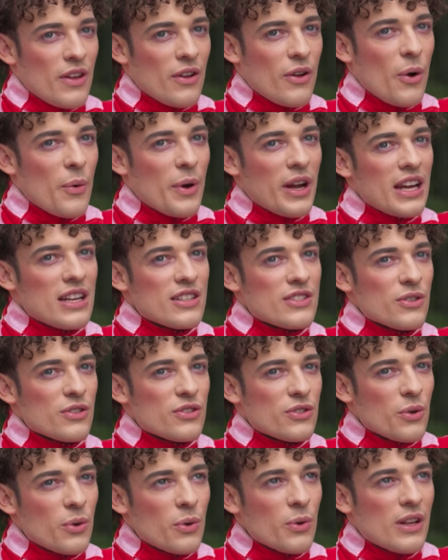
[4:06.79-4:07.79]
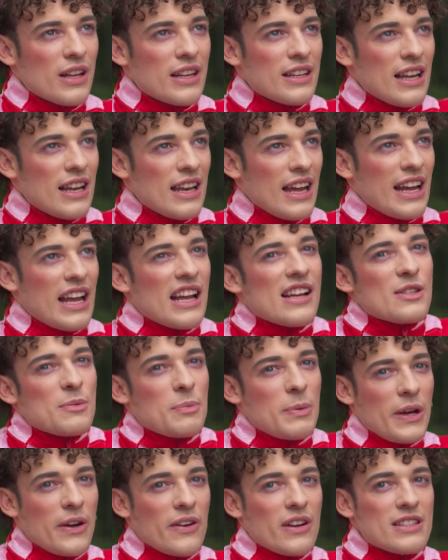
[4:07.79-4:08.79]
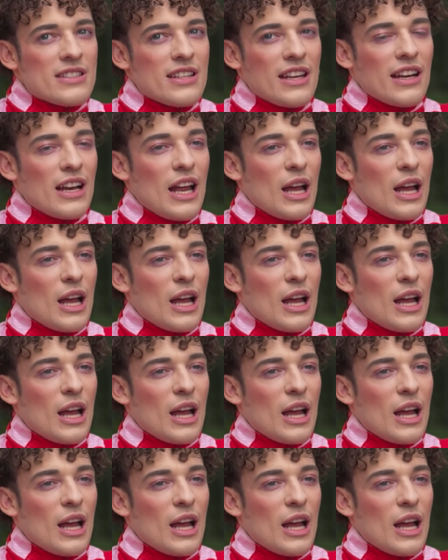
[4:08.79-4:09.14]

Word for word: Going into school and like experiencing